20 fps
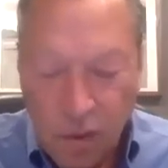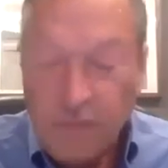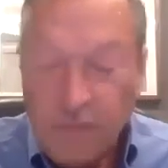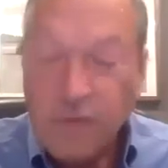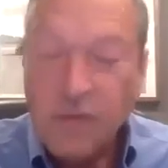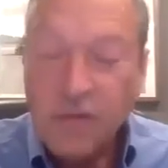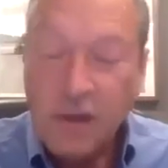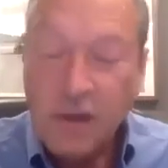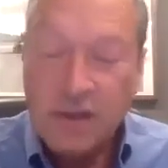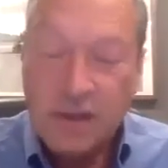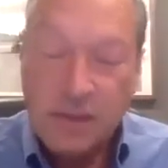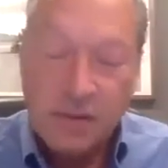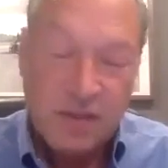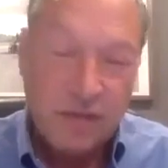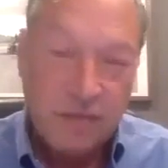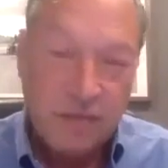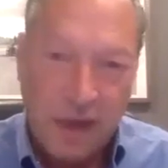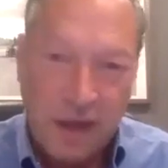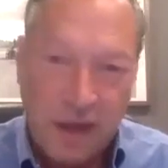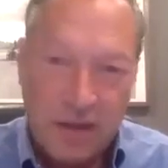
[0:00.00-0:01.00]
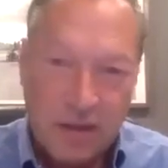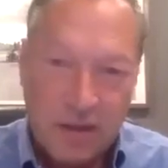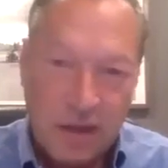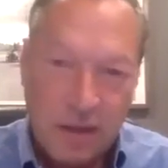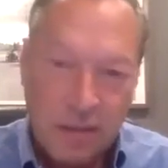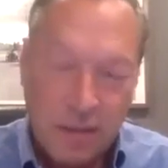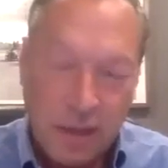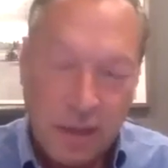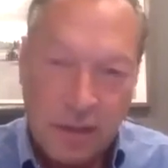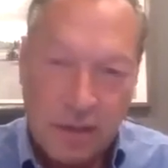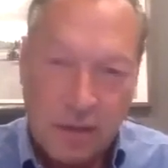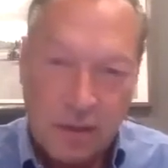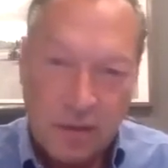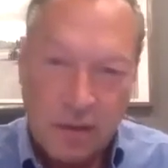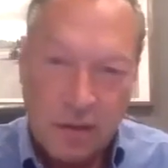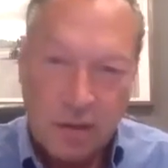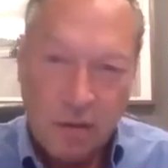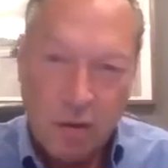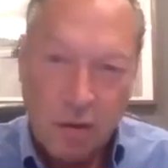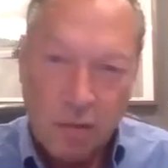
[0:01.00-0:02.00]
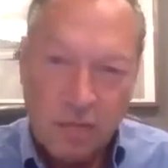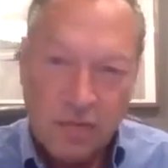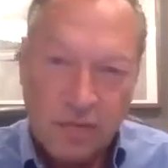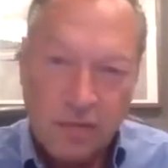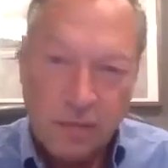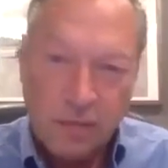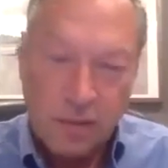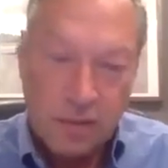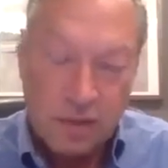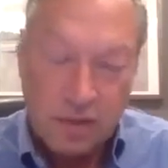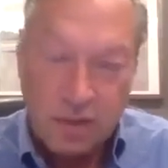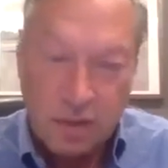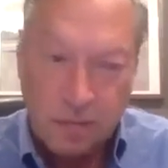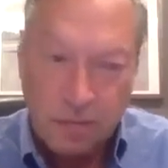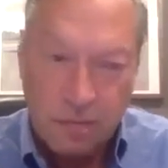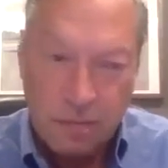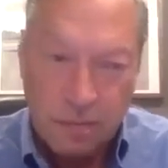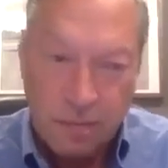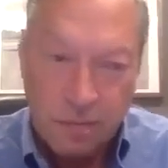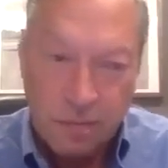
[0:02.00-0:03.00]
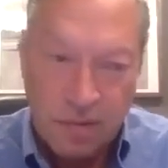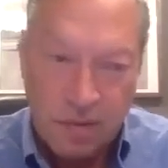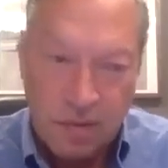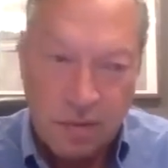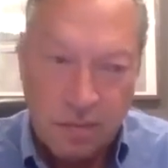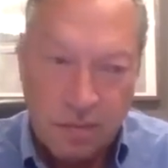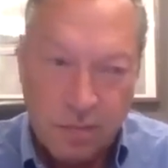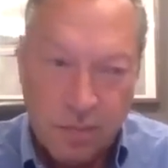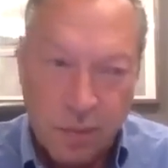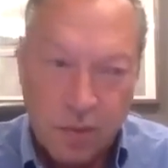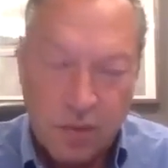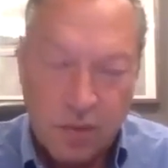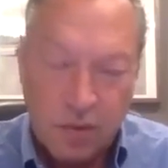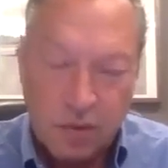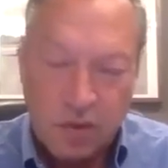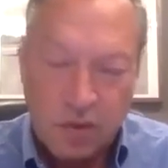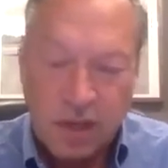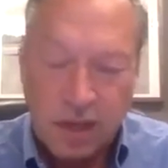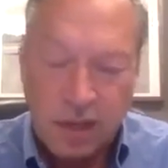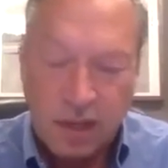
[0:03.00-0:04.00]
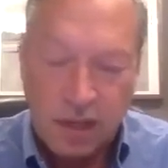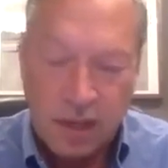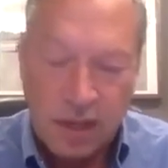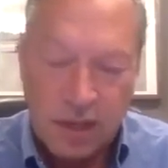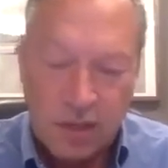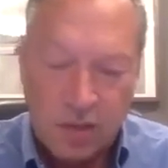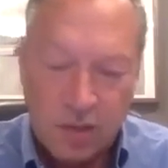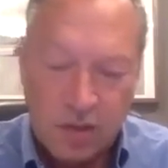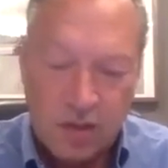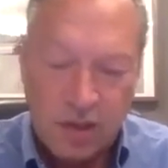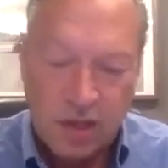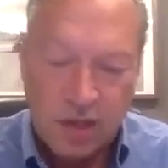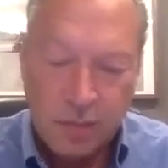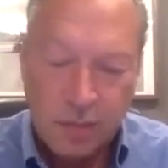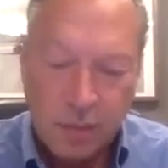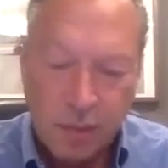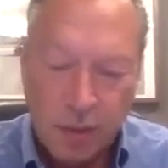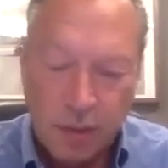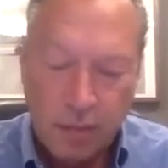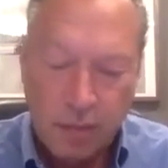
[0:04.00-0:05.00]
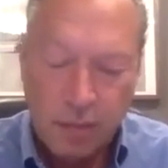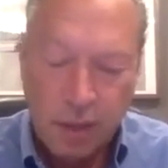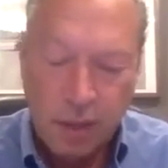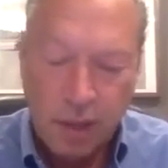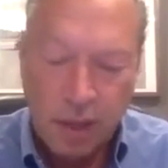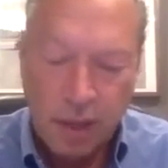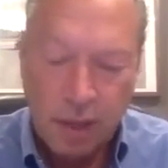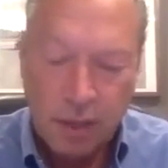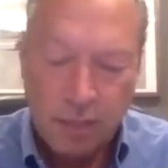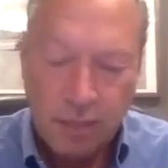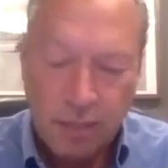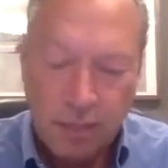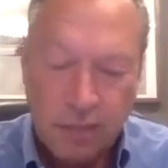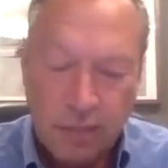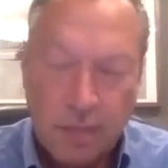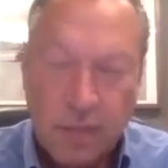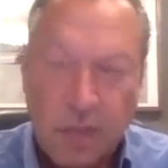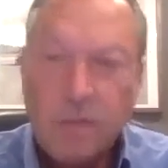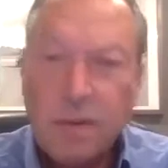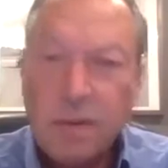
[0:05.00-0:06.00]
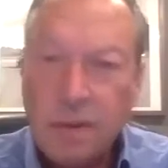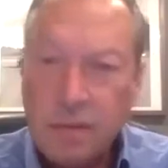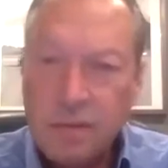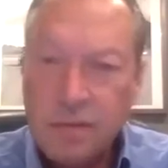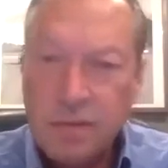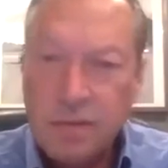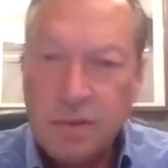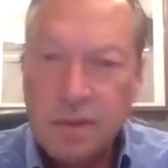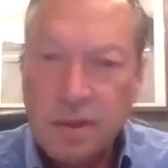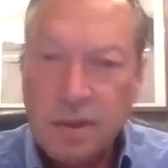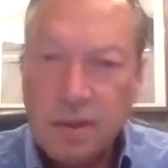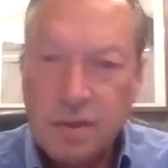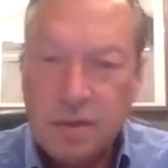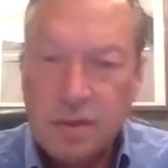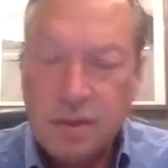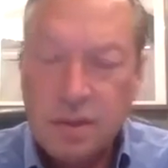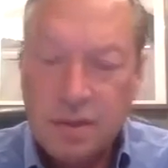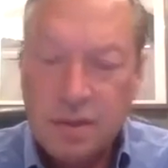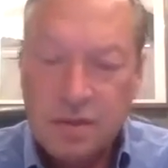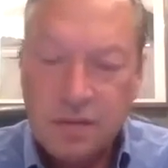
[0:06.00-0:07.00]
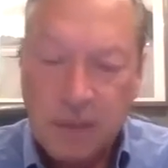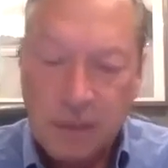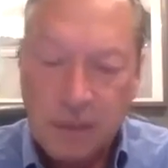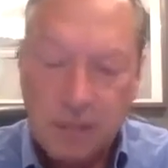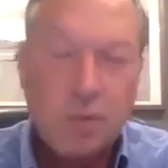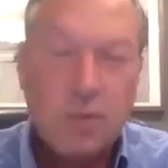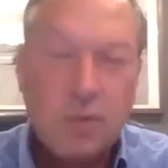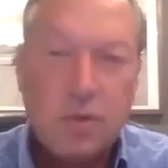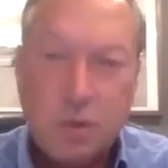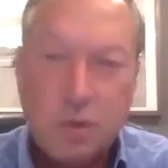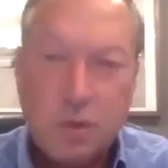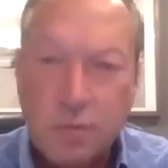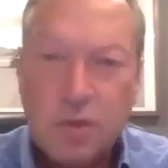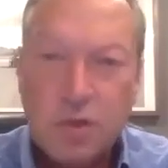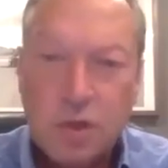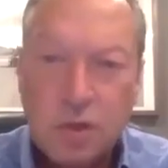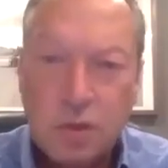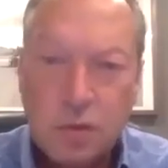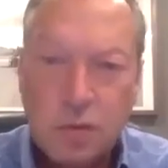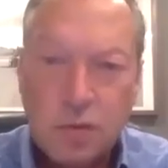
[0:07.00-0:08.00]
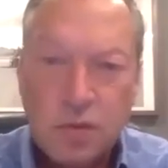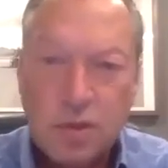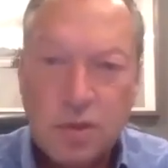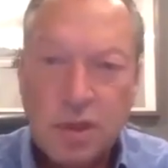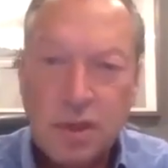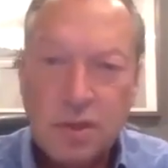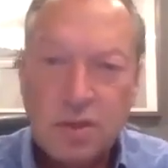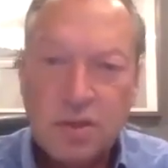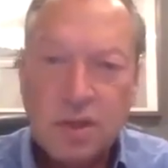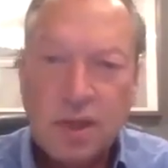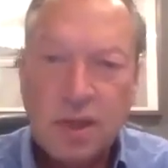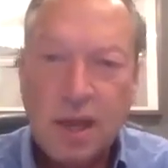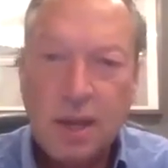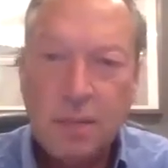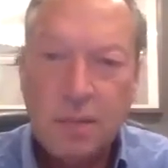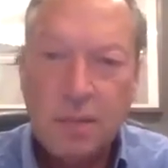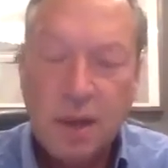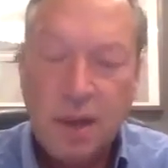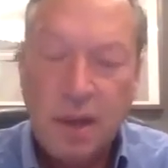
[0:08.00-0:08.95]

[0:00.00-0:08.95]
things I was fascinated by, almost from just a personal psychological standpoint. His family were German Jews. He escaped